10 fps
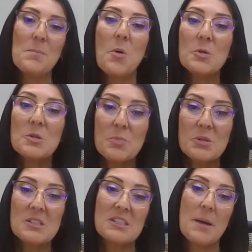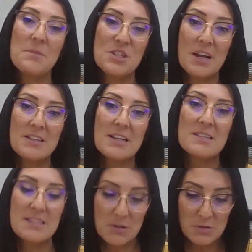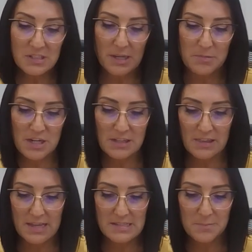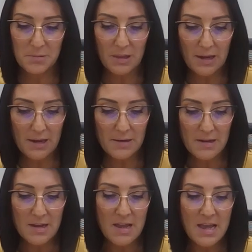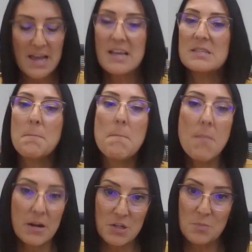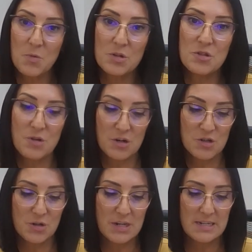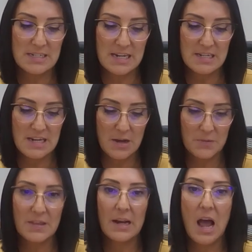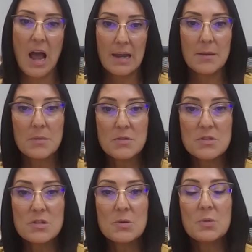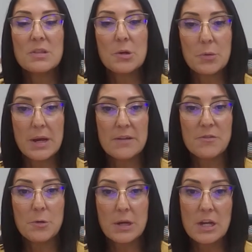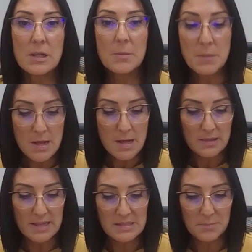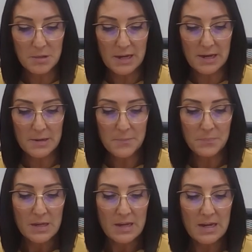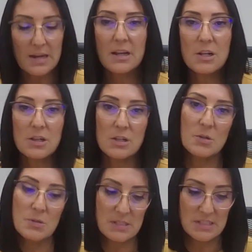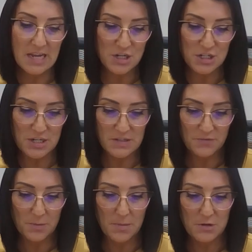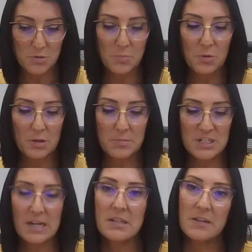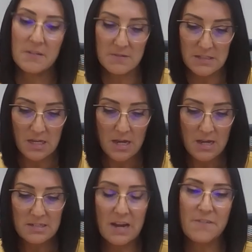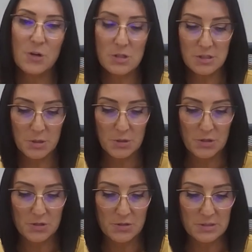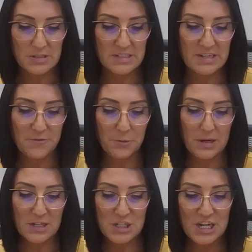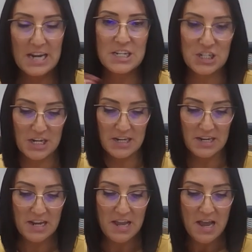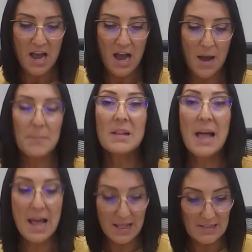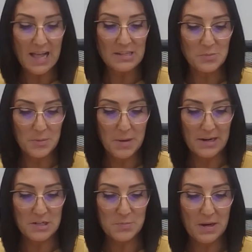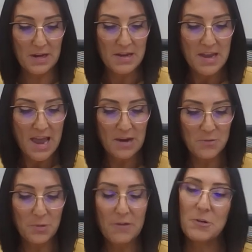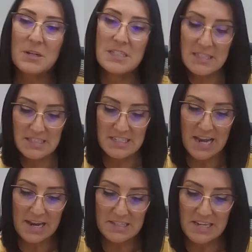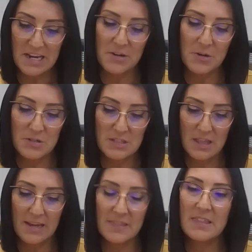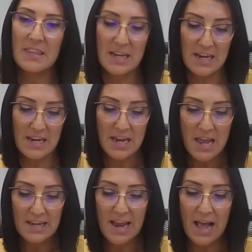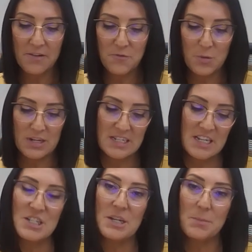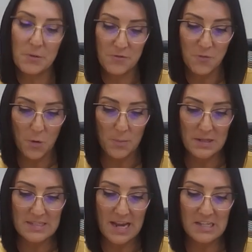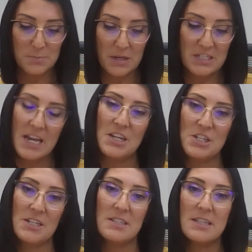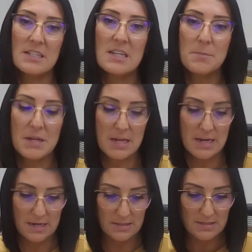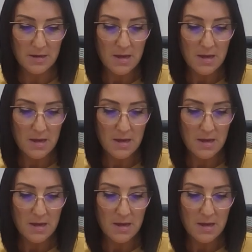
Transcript: multiple subject and single subject lesson plan is much more structured and detailed than I am used to with the creative curriculum lesson plan. It includes sections for measurable objectives, diverse learners, differentiation, classroom management, and references standards like the California Teaching Performance Expectations, the TPEs,